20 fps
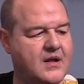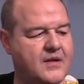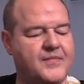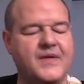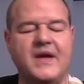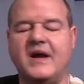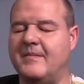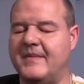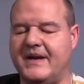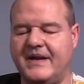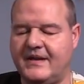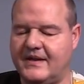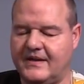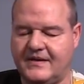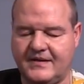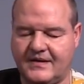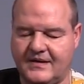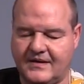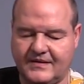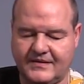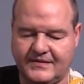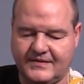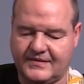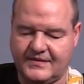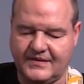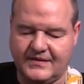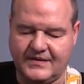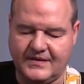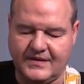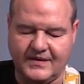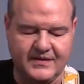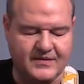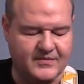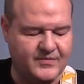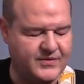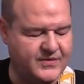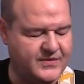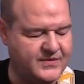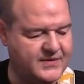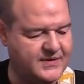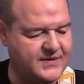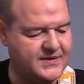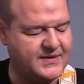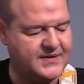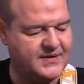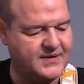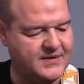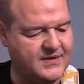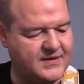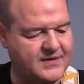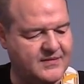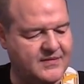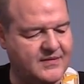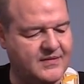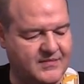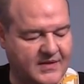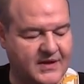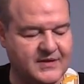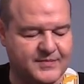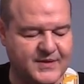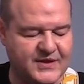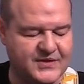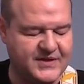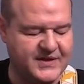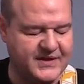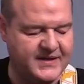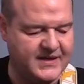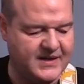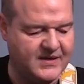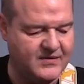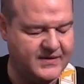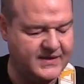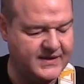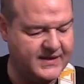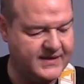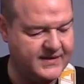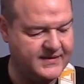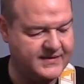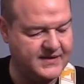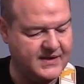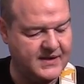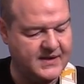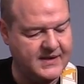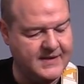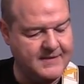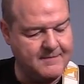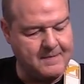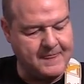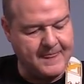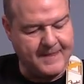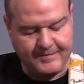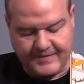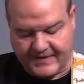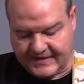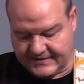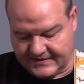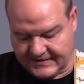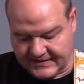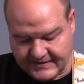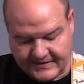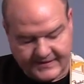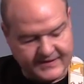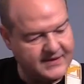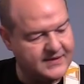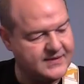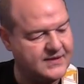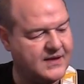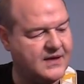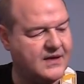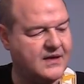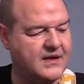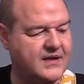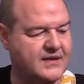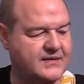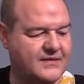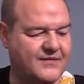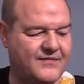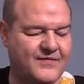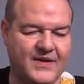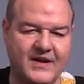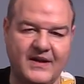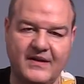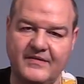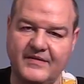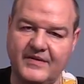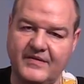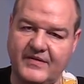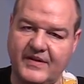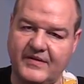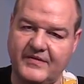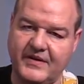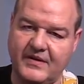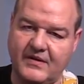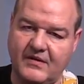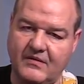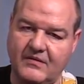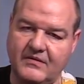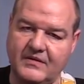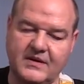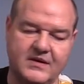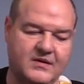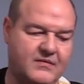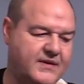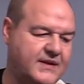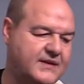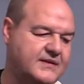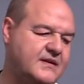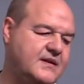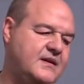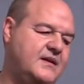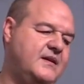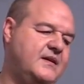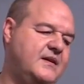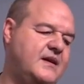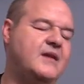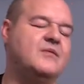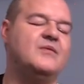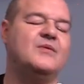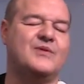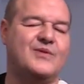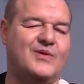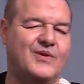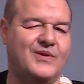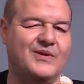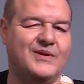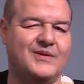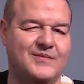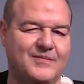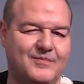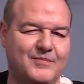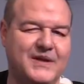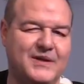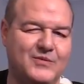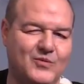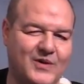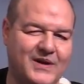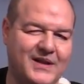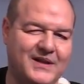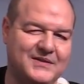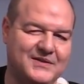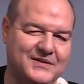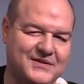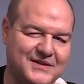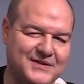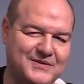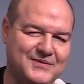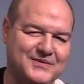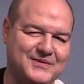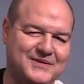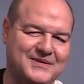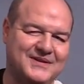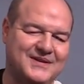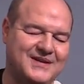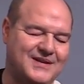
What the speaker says: There are many guitars in the world, especially nowadays, but this guitar has a very, very own character, and I would call it, meanwhile, the Schindehütte